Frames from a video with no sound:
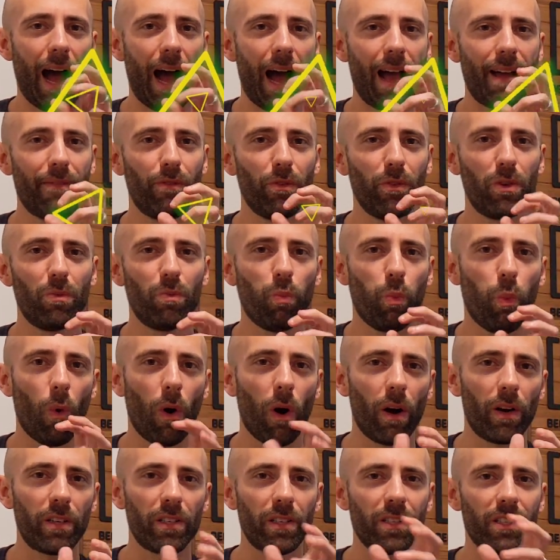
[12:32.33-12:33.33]
I would
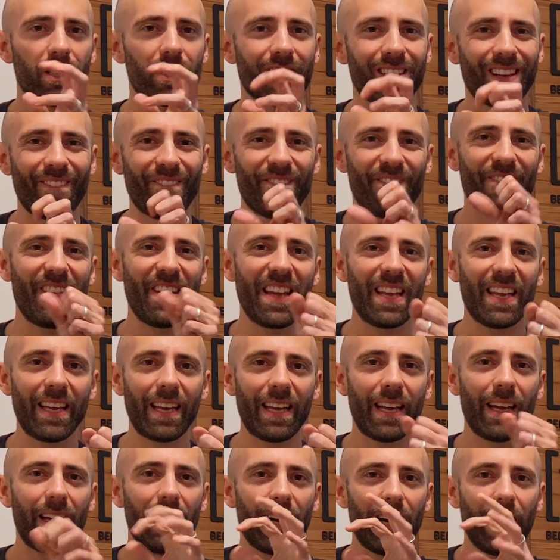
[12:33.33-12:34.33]
want
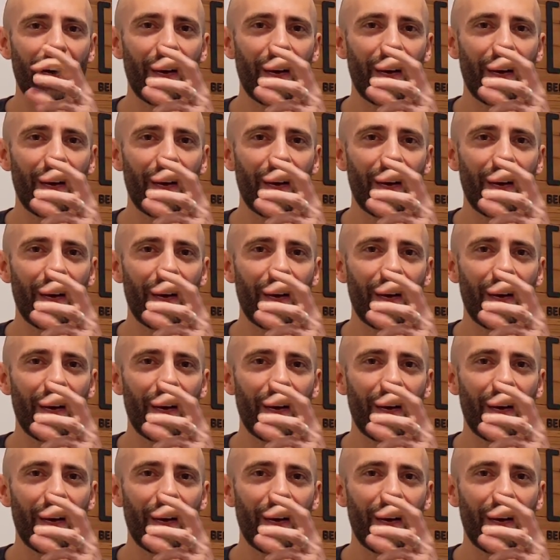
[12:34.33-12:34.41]
something